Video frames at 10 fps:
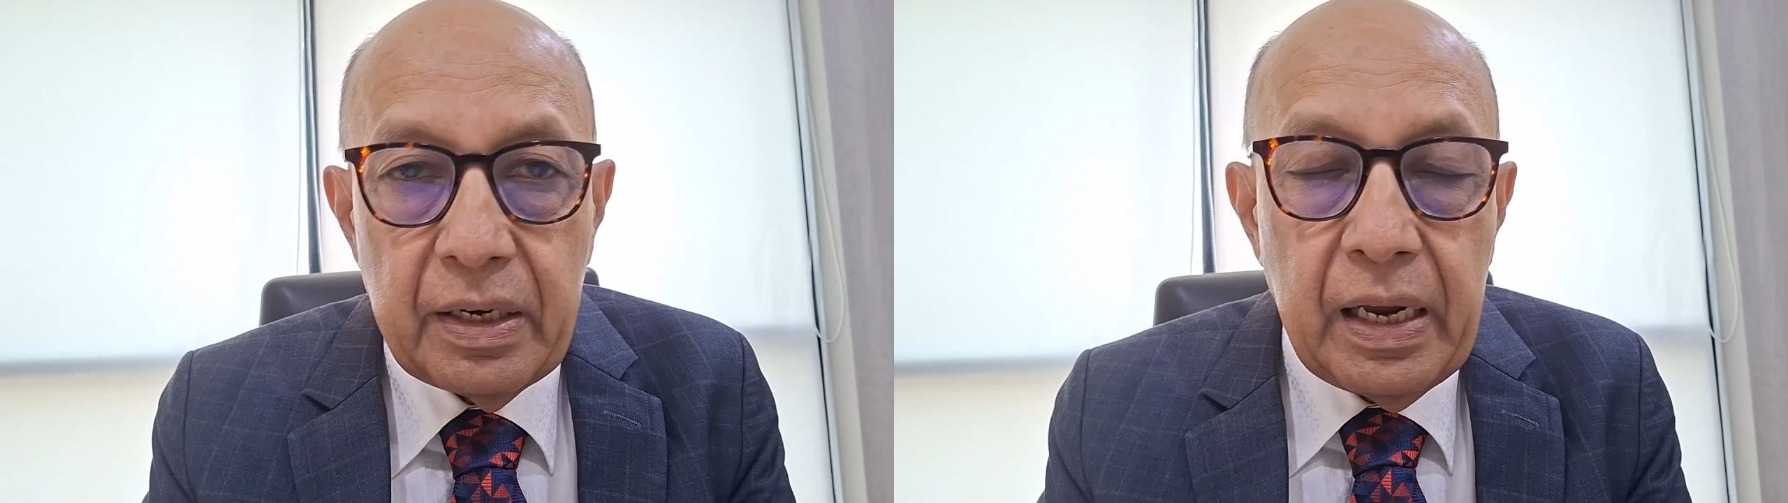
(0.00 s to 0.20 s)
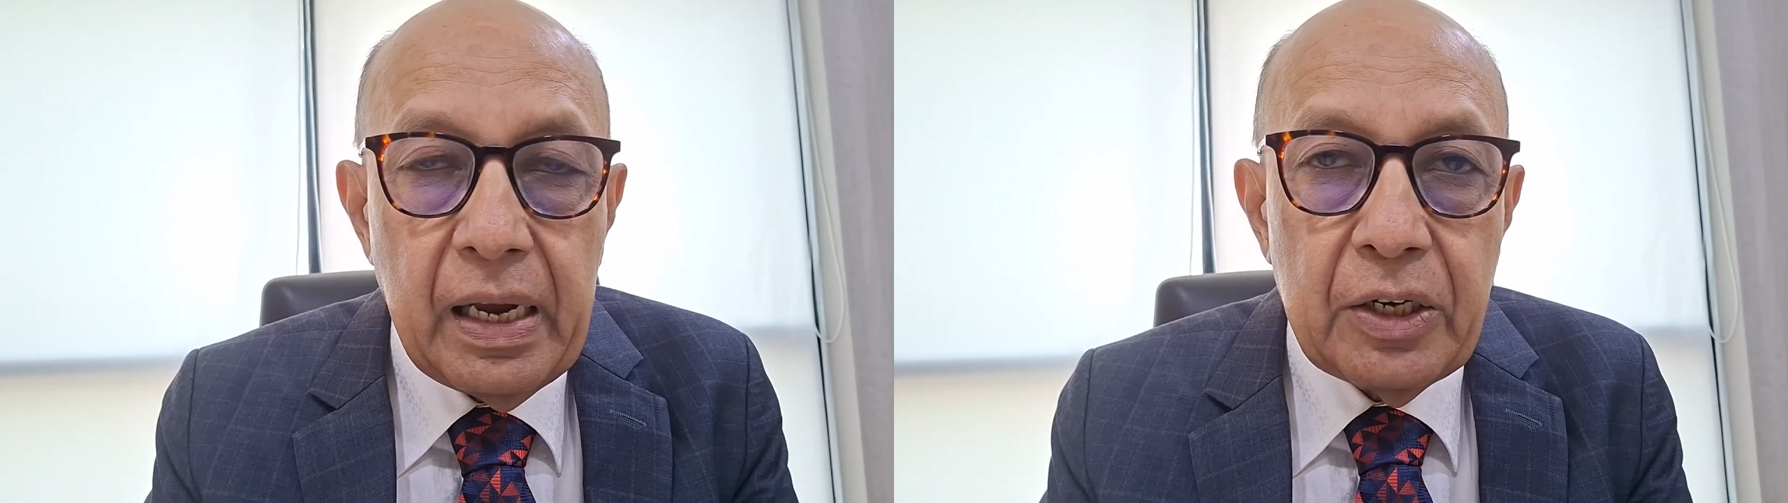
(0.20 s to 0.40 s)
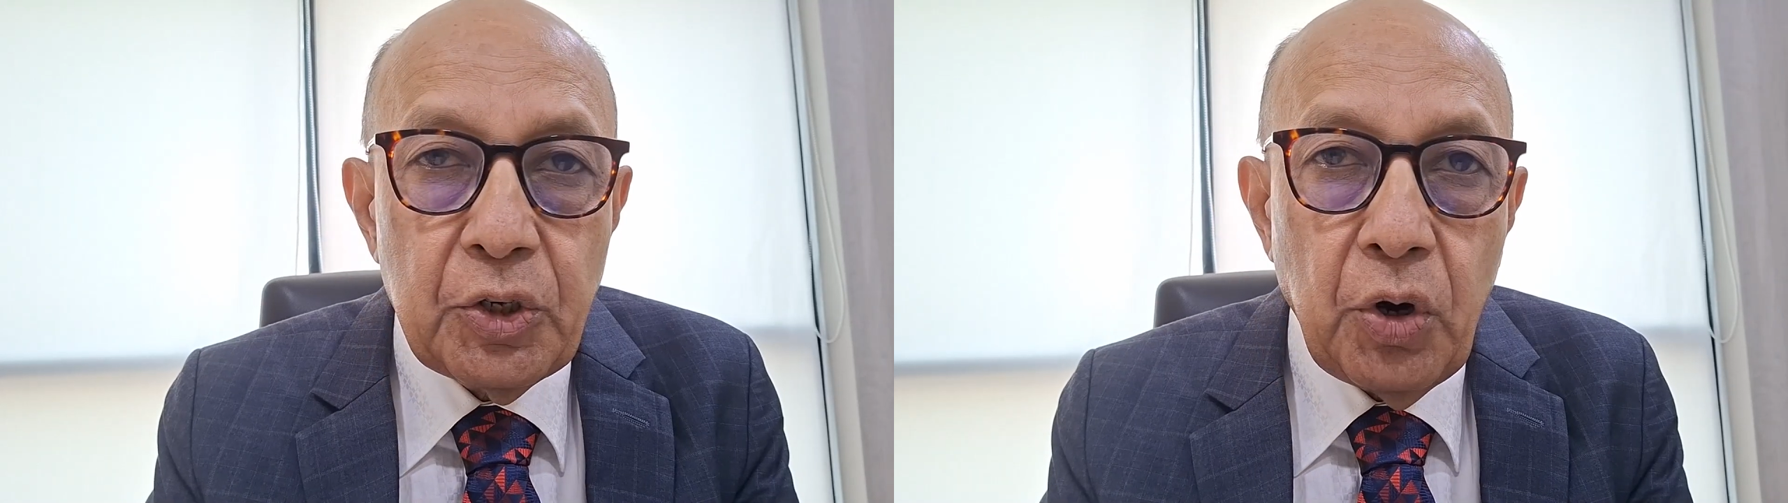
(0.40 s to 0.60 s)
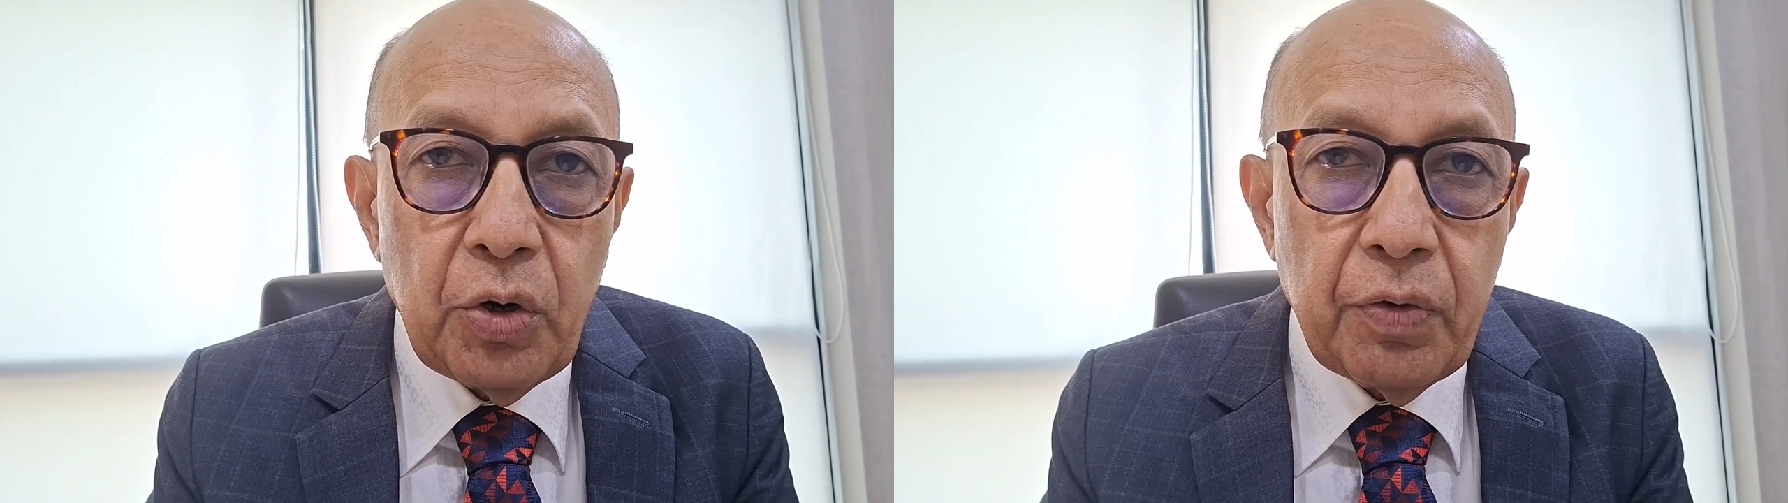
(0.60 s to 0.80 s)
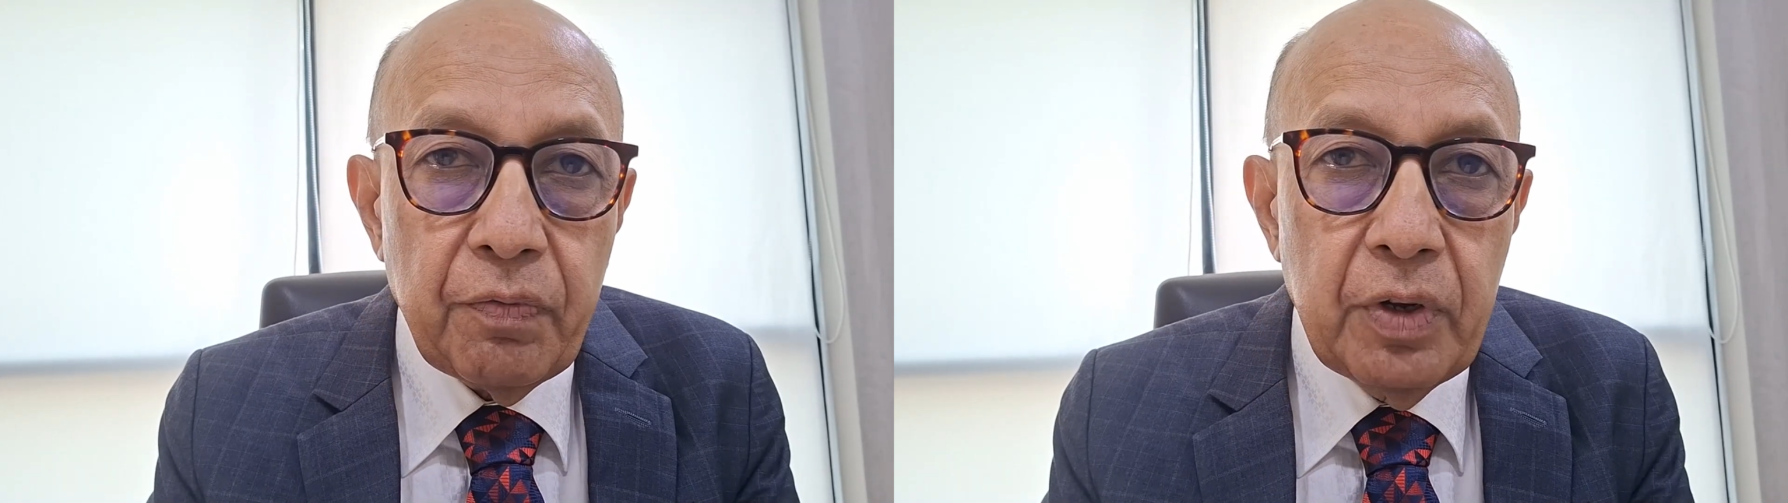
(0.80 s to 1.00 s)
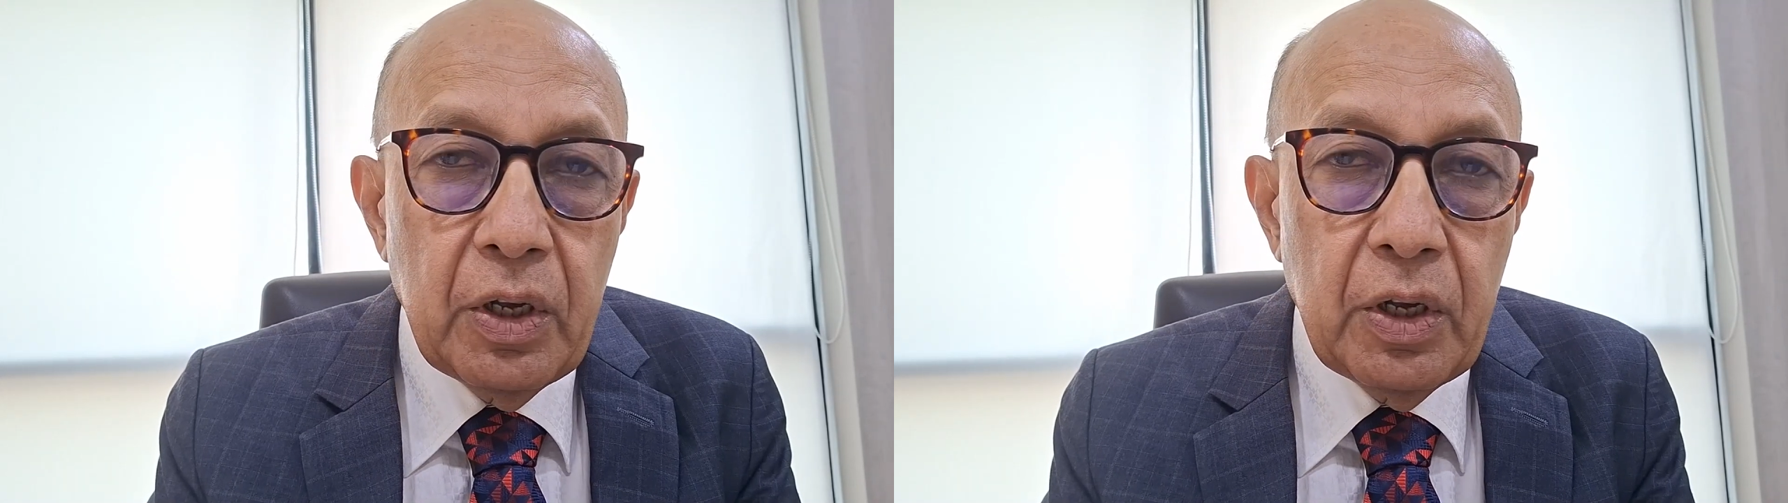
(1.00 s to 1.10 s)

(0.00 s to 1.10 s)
They are sort of